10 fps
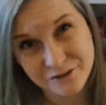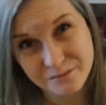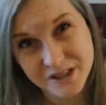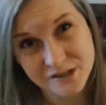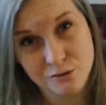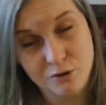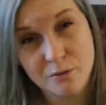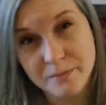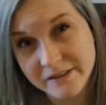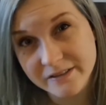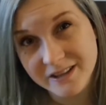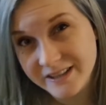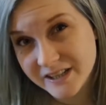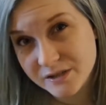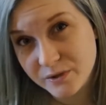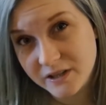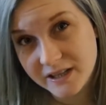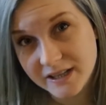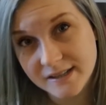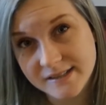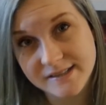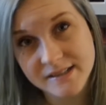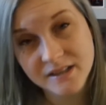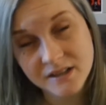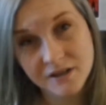to be strong mentally as well as